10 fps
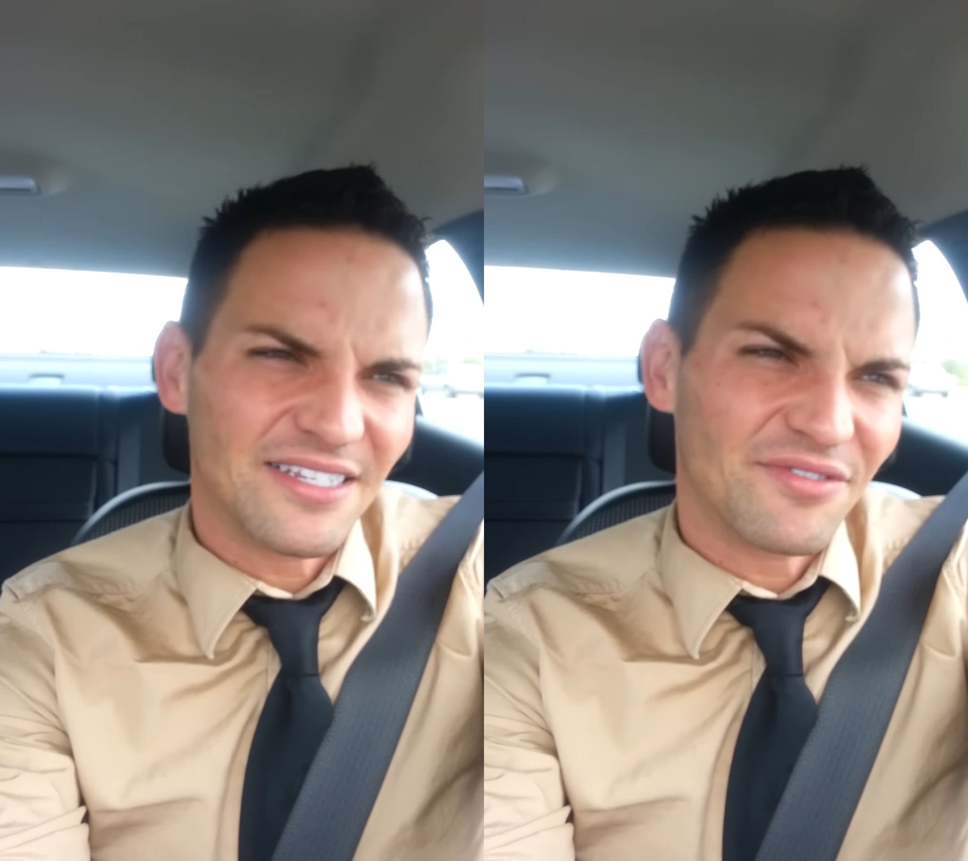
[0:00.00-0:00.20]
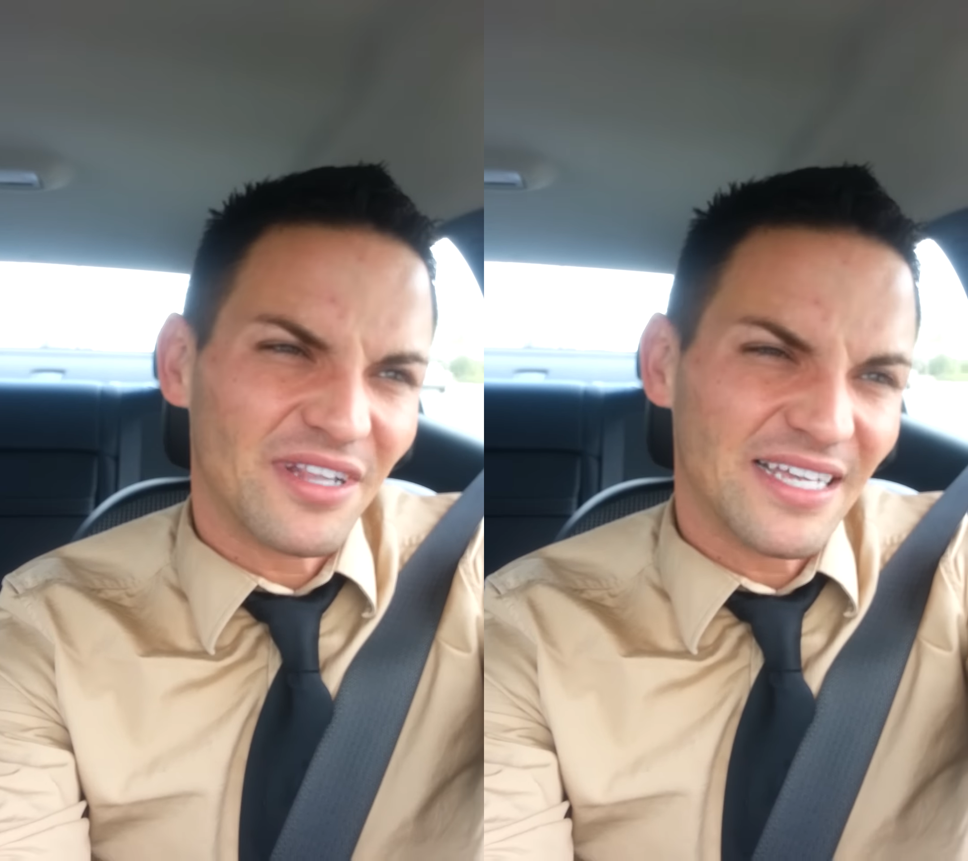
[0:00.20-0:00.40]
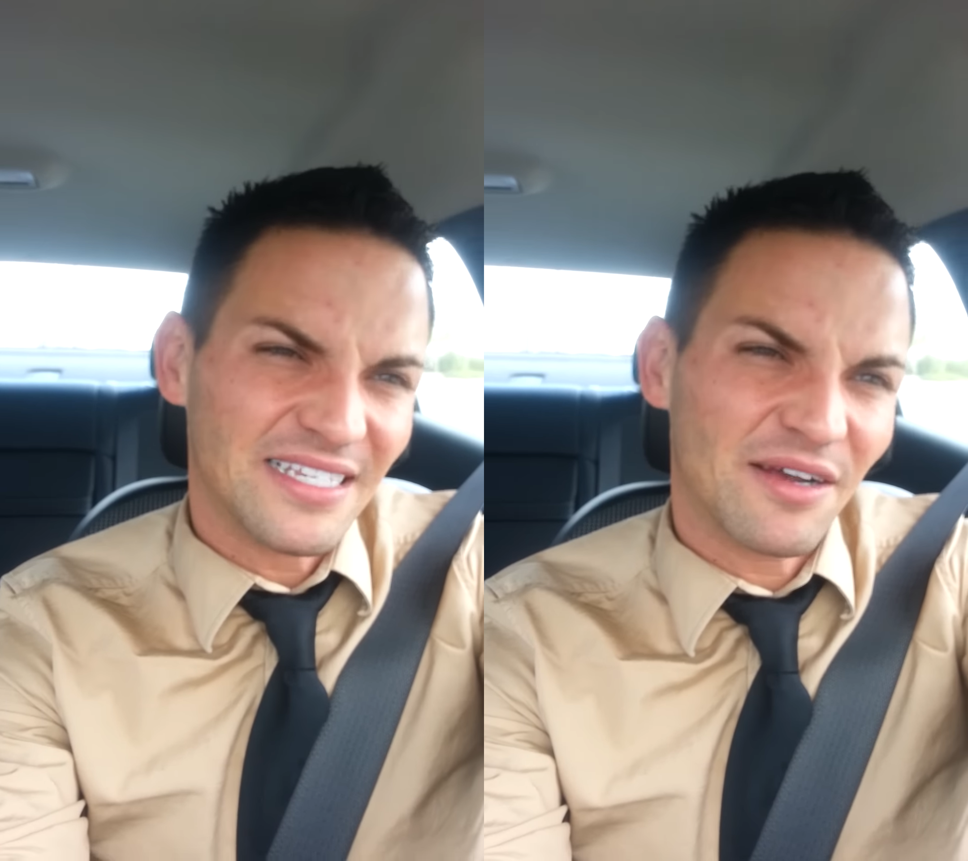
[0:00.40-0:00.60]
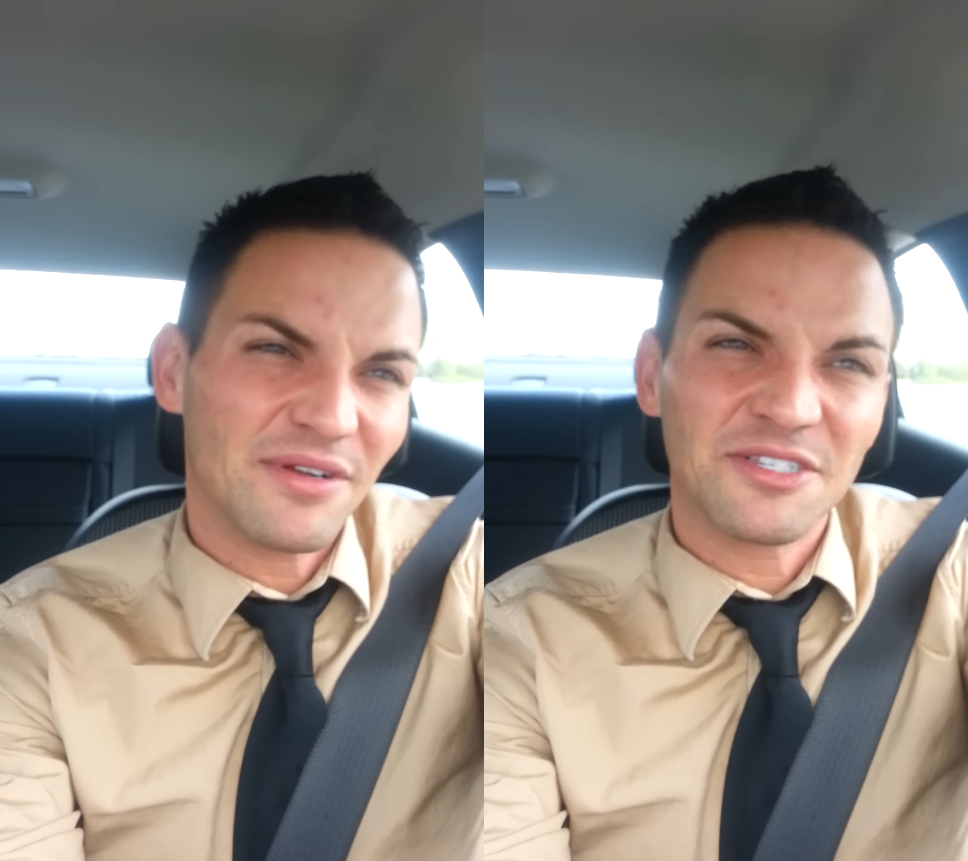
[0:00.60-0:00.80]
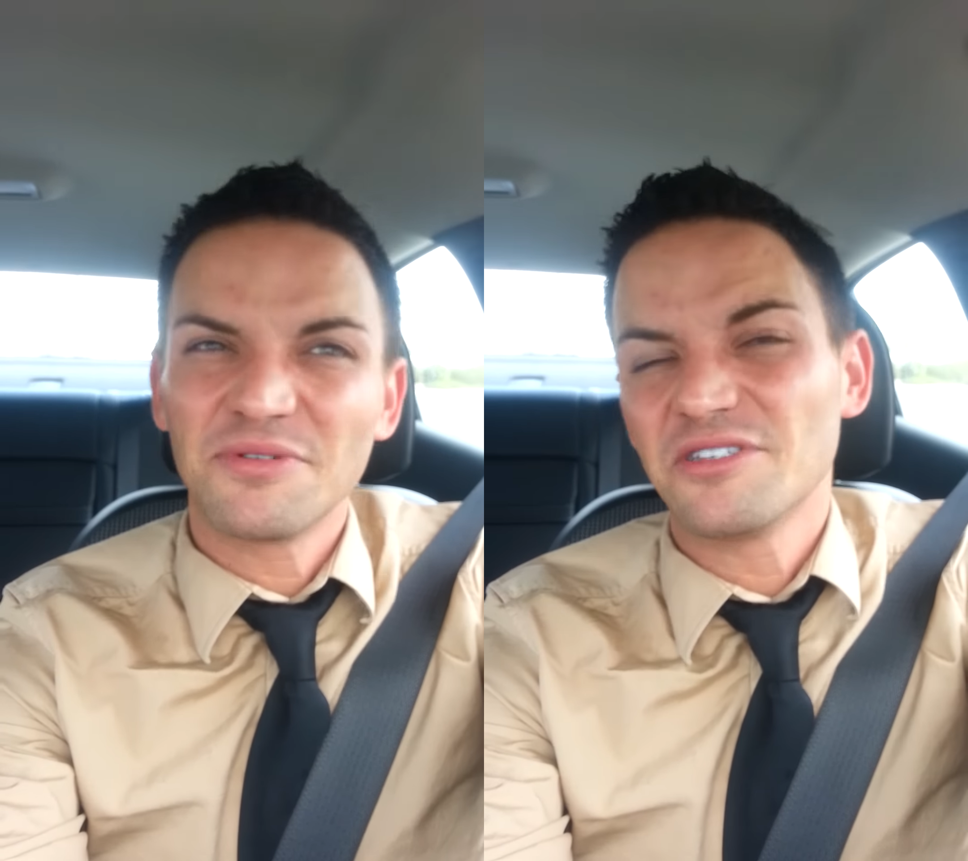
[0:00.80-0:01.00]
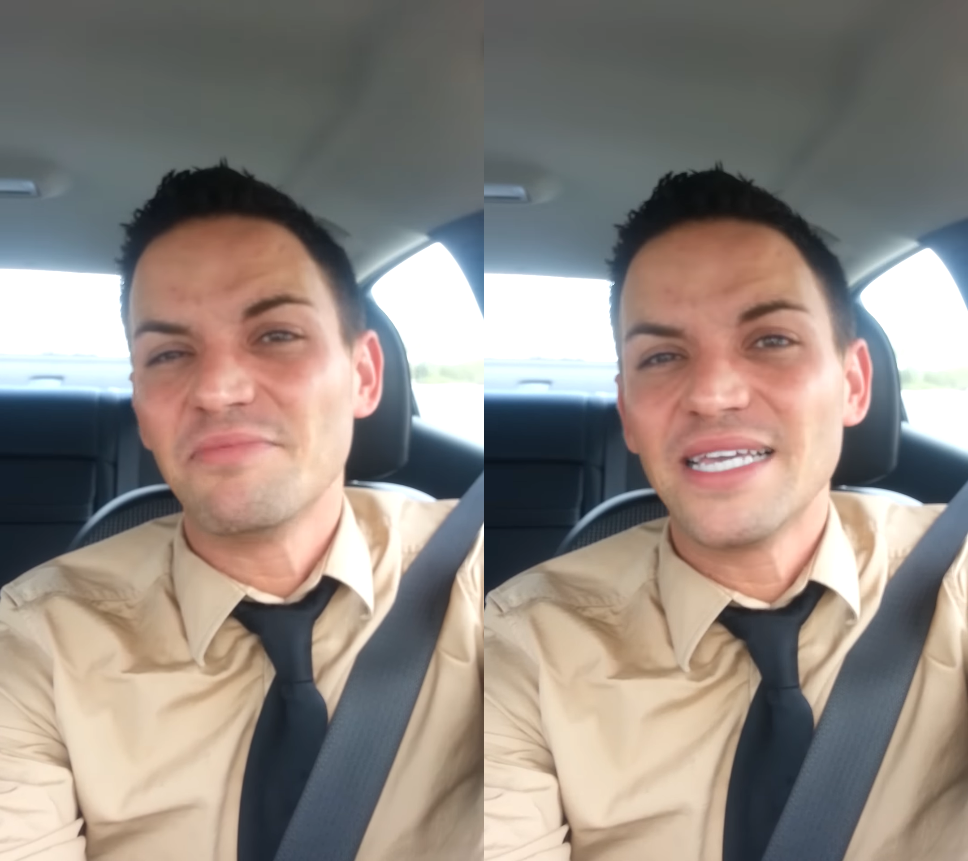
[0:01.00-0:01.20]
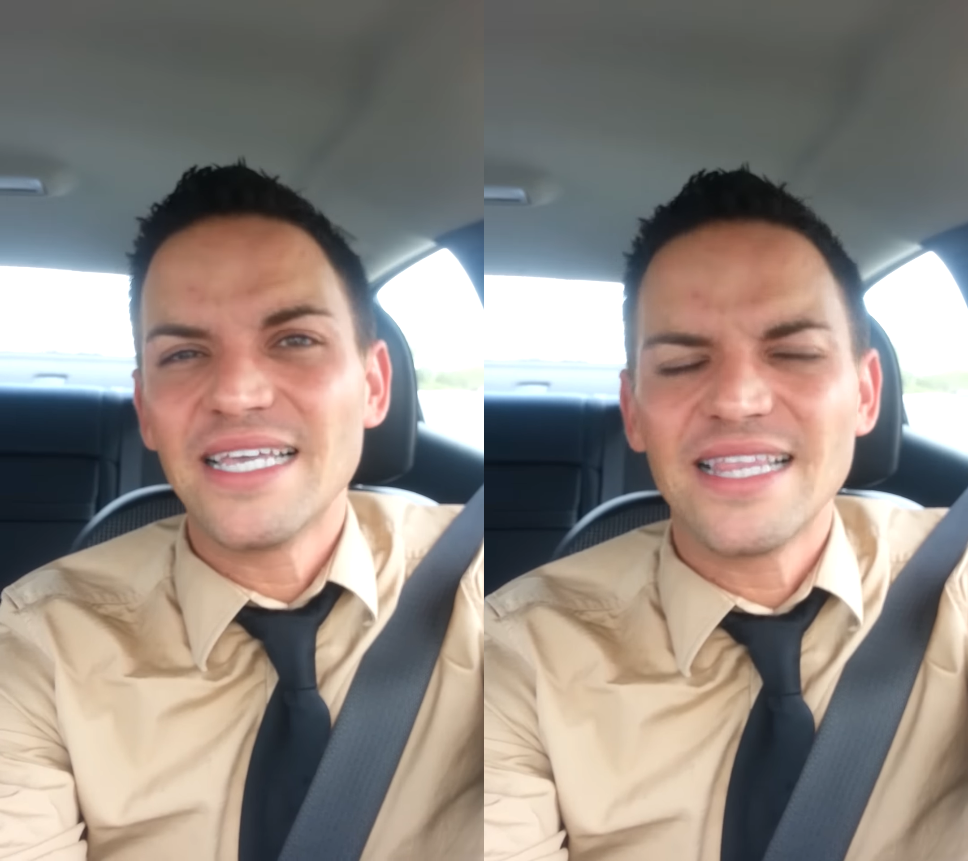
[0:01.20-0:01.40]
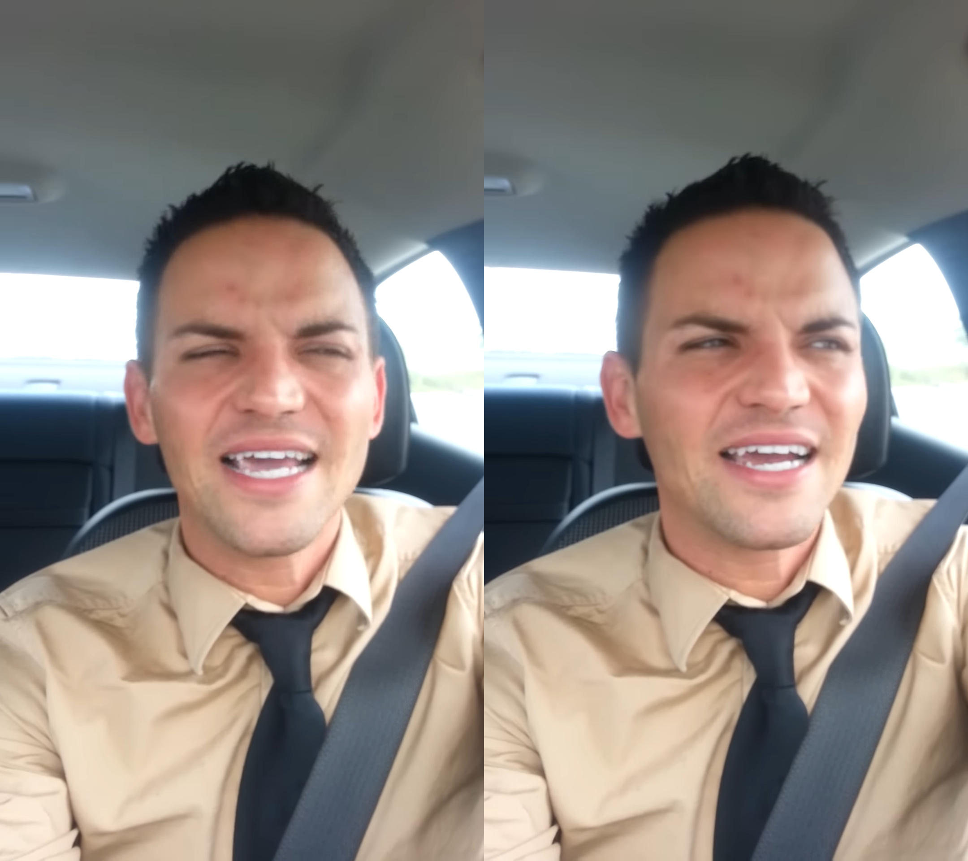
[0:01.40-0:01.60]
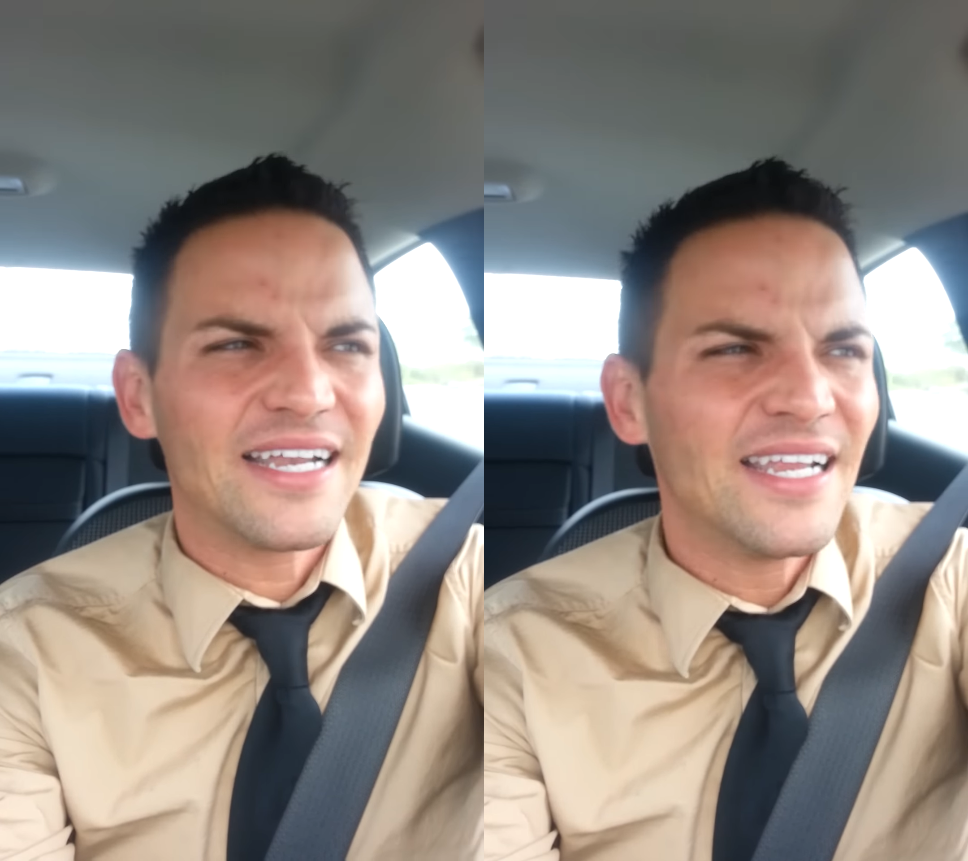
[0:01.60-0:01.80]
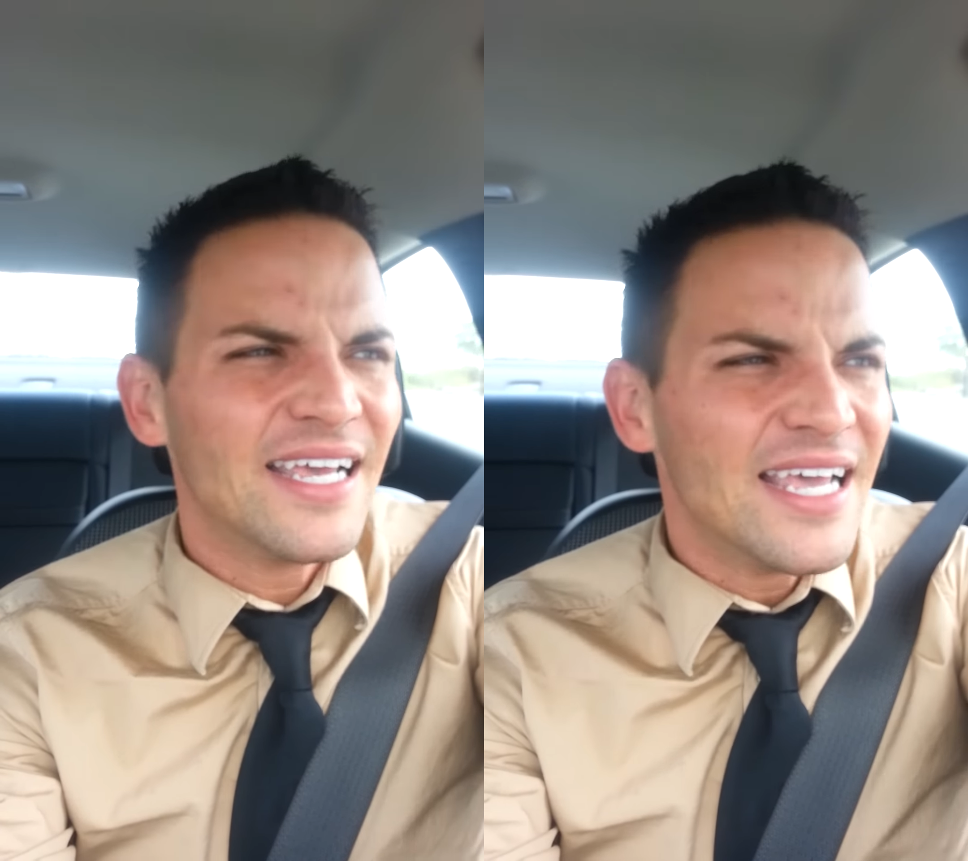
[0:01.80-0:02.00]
and realize that I wasn't supposed to be in there, and